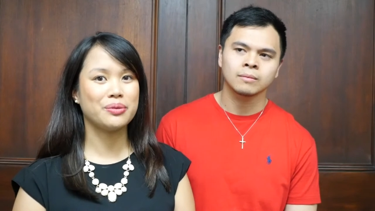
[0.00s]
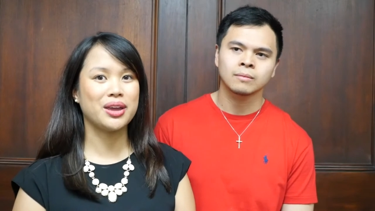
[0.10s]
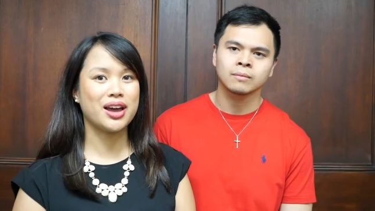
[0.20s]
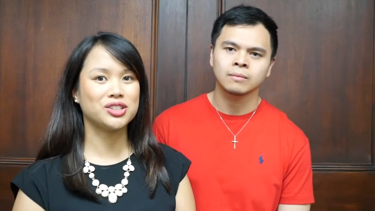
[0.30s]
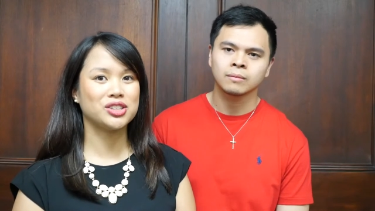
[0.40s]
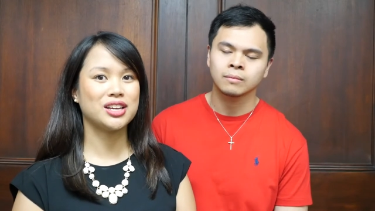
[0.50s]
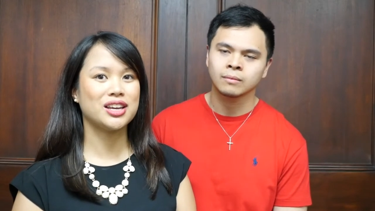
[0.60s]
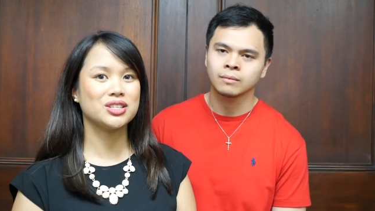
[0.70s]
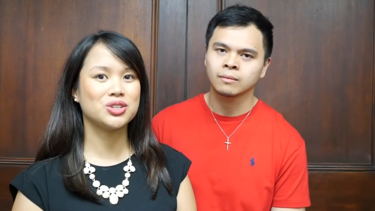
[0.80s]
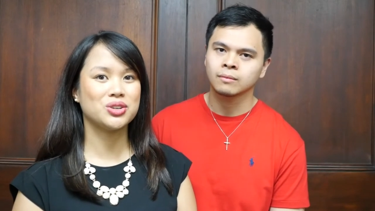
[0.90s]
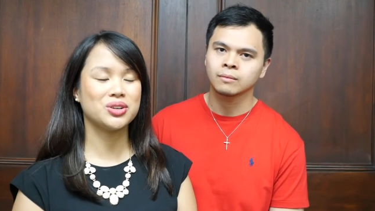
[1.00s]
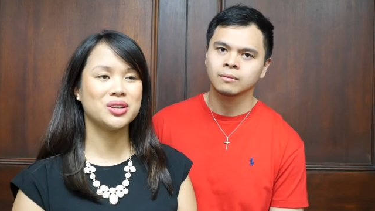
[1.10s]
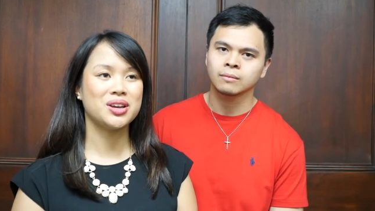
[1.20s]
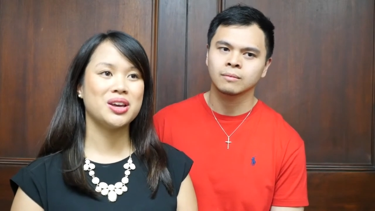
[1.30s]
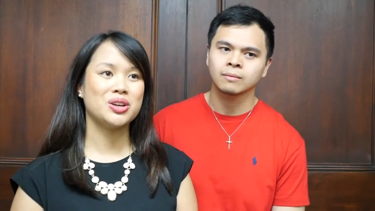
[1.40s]
Speaker 1: we actually get to
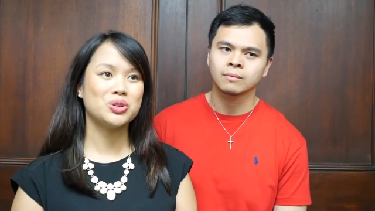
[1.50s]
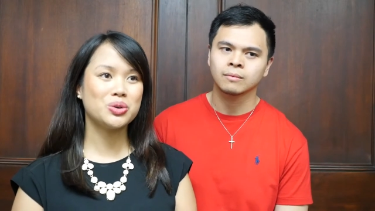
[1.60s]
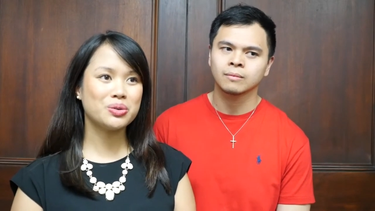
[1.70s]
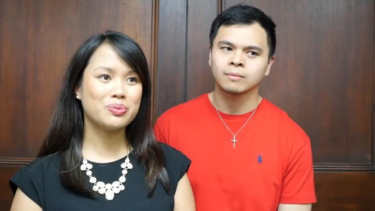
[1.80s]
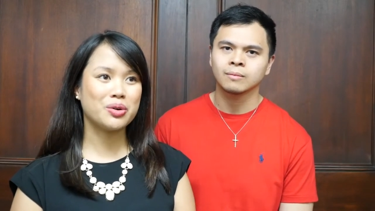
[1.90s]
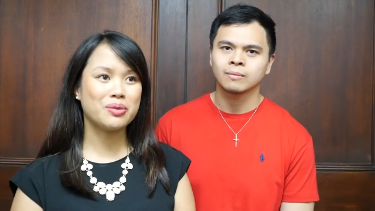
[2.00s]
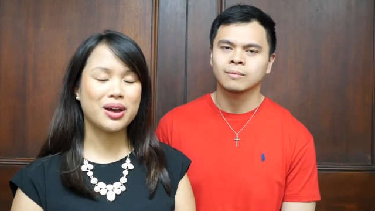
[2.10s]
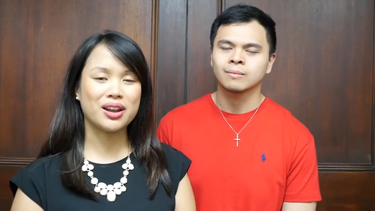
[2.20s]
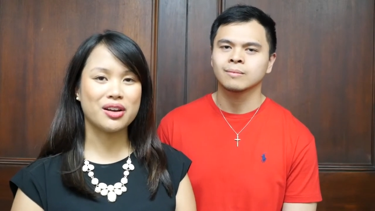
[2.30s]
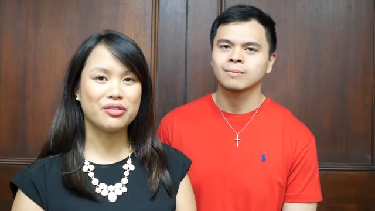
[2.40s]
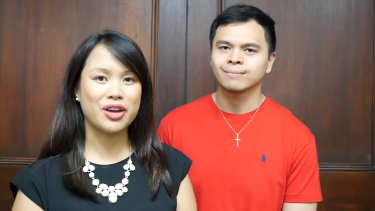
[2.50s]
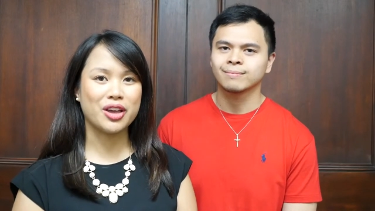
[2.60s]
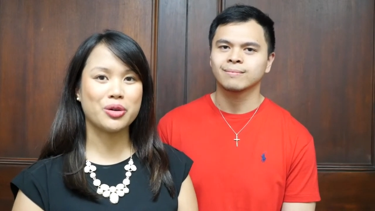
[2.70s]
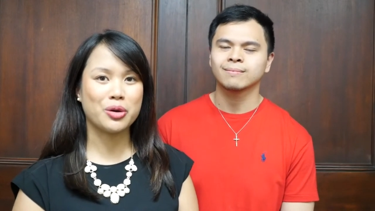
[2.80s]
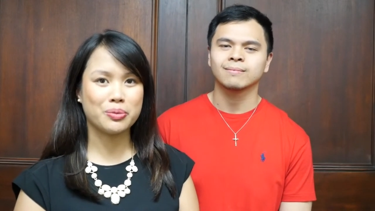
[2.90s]
talk more about our faith
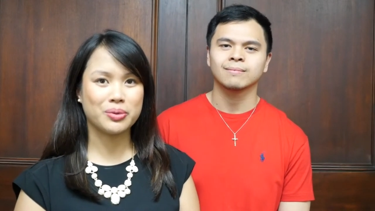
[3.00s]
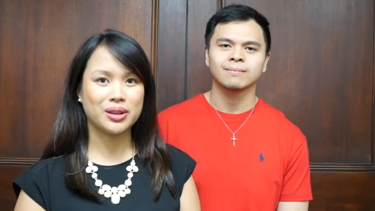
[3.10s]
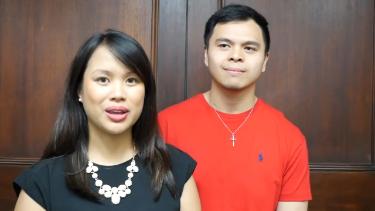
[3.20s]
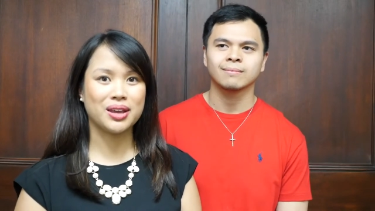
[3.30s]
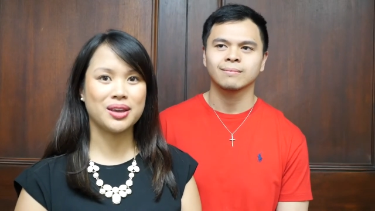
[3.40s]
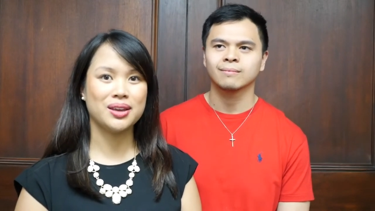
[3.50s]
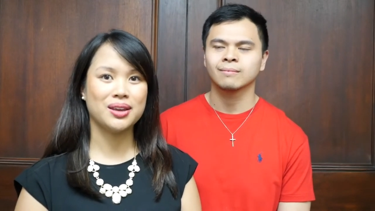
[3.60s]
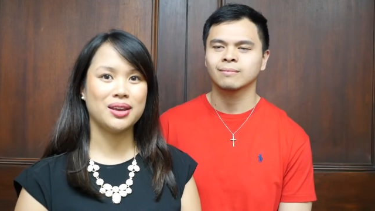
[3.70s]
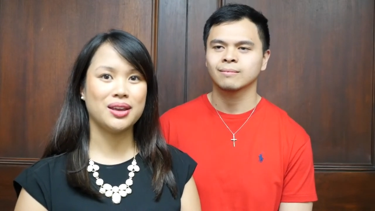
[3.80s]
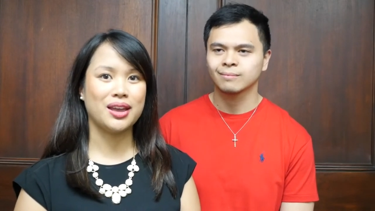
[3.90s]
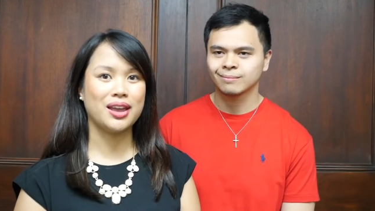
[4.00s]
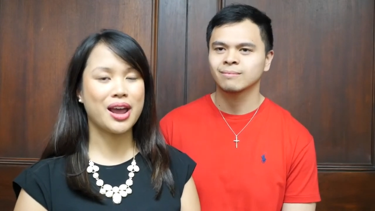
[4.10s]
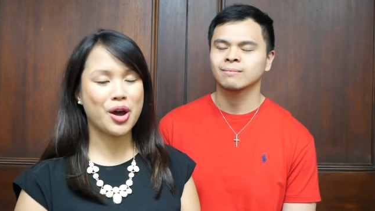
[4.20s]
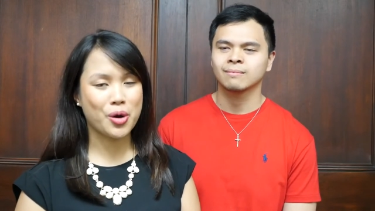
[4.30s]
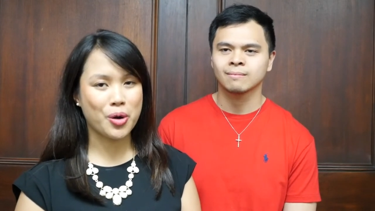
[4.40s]
openly in
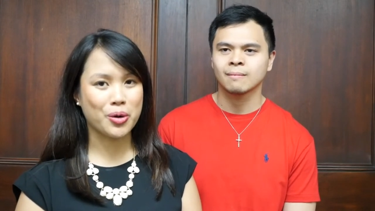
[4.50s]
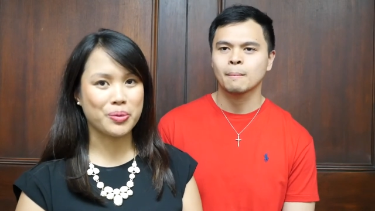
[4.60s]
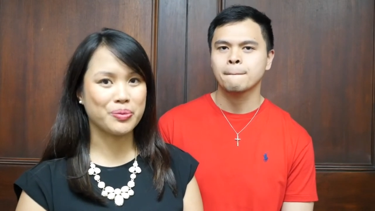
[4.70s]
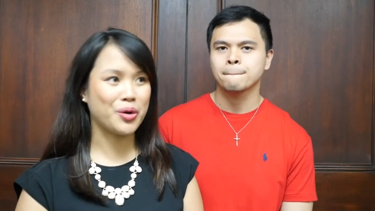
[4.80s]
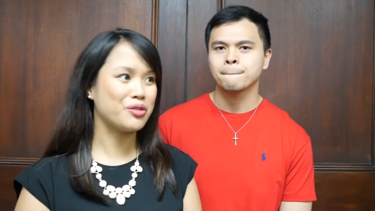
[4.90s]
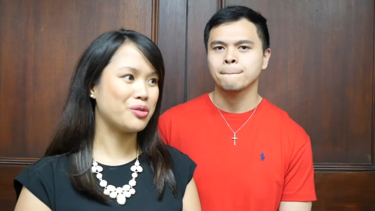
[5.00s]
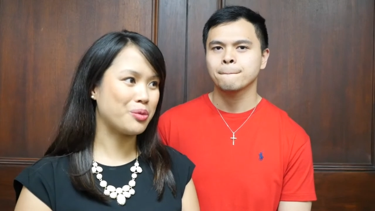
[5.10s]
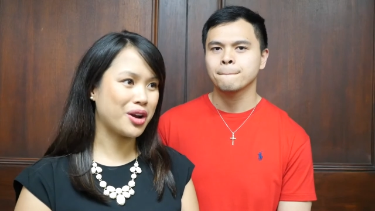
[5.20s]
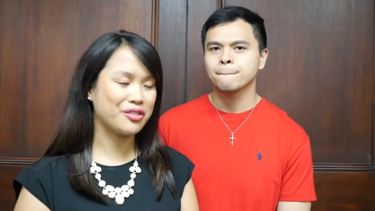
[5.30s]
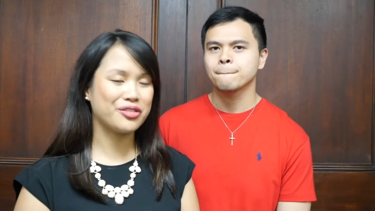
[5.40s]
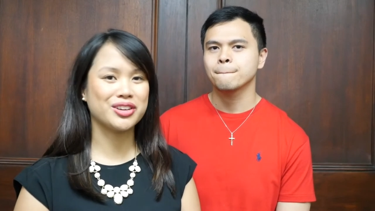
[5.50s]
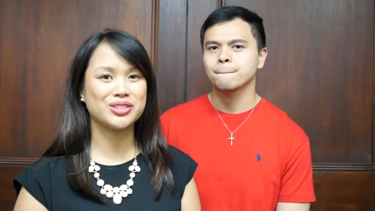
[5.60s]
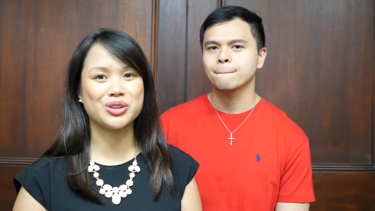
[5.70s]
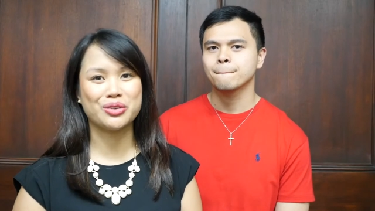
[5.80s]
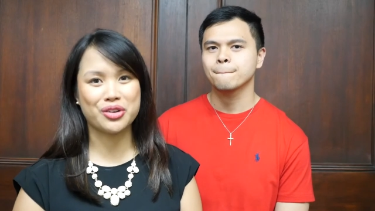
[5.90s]
our home over
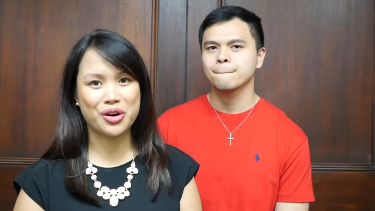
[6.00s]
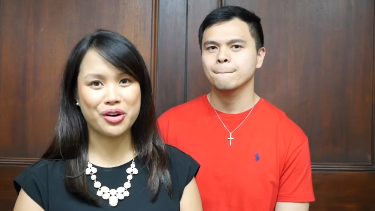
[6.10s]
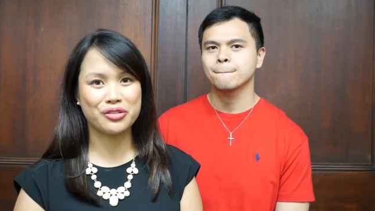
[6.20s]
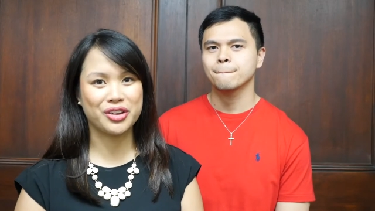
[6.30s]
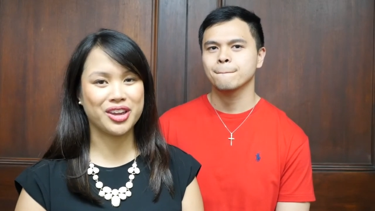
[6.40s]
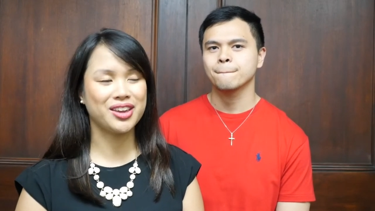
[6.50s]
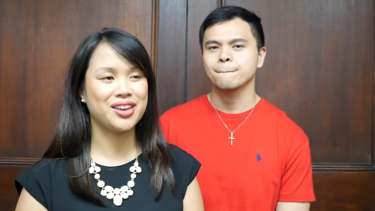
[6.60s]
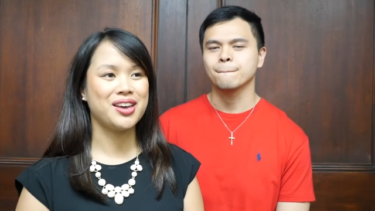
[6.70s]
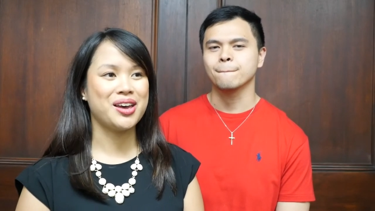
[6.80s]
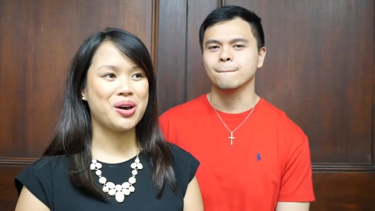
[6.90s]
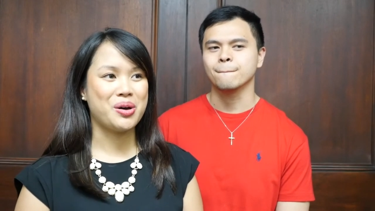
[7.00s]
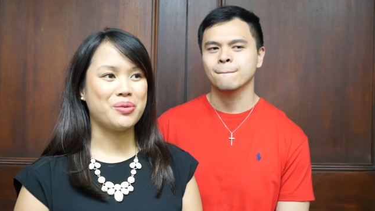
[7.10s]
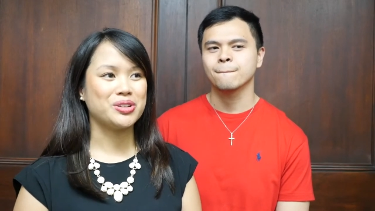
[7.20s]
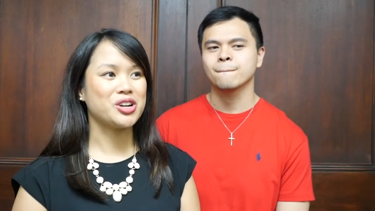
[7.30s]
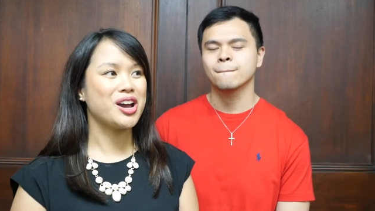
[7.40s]
breakfast, over coffee, mm.
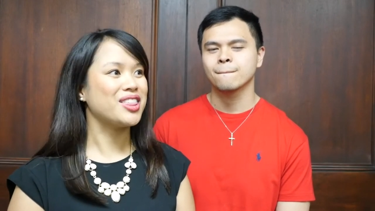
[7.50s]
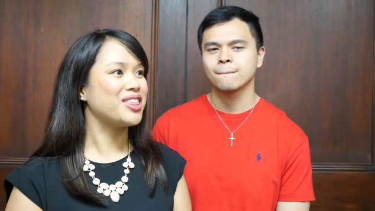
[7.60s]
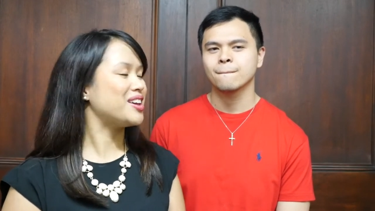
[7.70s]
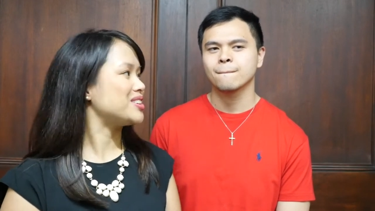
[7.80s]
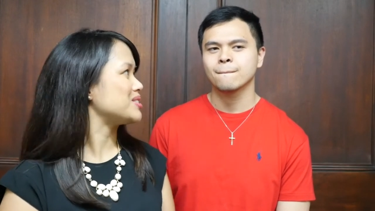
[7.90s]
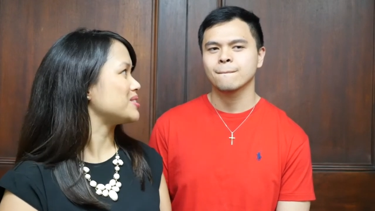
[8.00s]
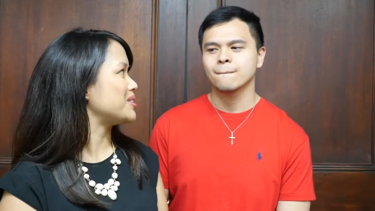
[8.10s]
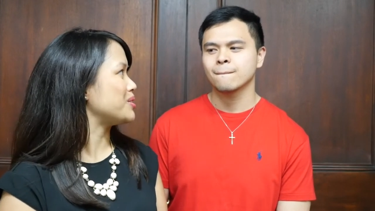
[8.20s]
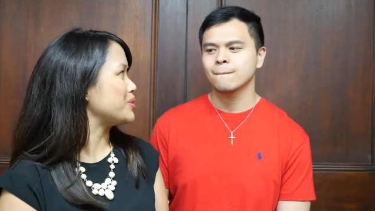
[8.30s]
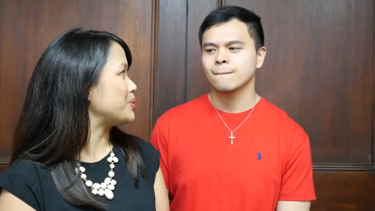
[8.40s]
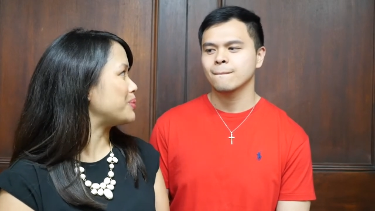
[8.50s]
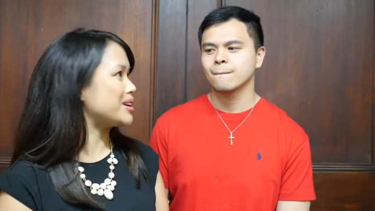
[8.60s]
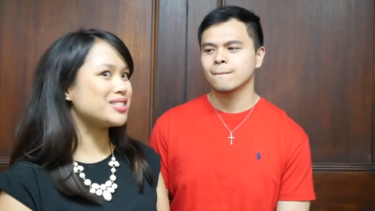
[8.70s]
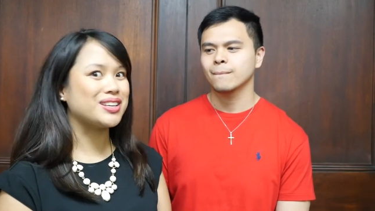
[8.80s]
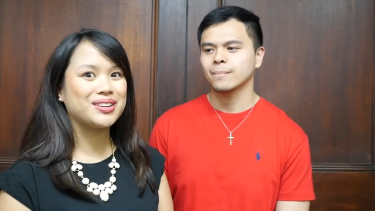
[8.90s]
which I think is a real
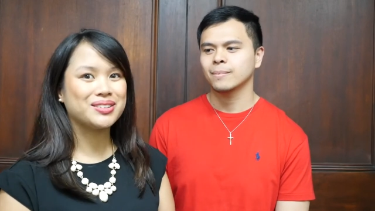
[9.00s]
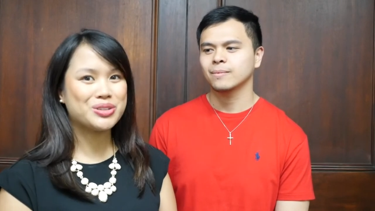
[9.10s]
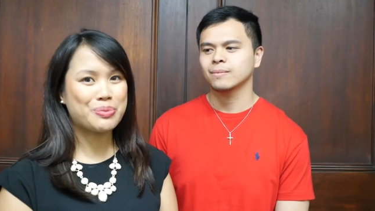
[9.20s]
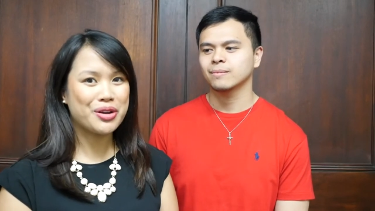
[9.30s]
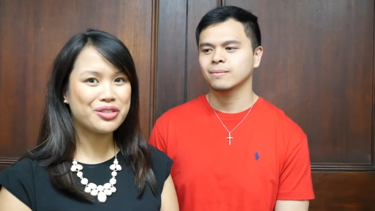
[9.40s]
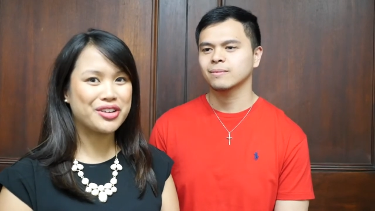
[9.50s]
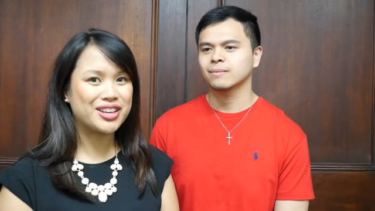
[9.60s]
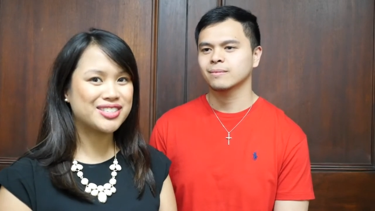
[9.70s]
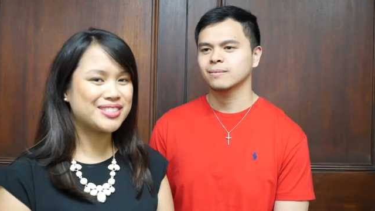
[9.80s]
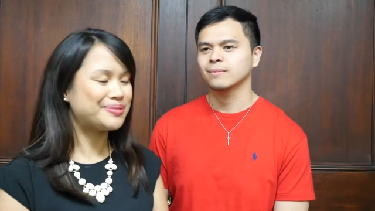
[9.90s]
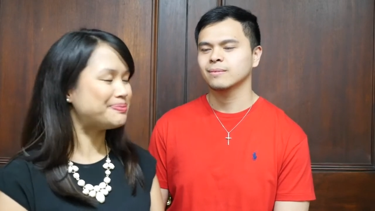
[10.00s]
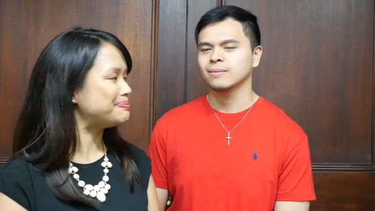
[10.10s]
blessing to both of us.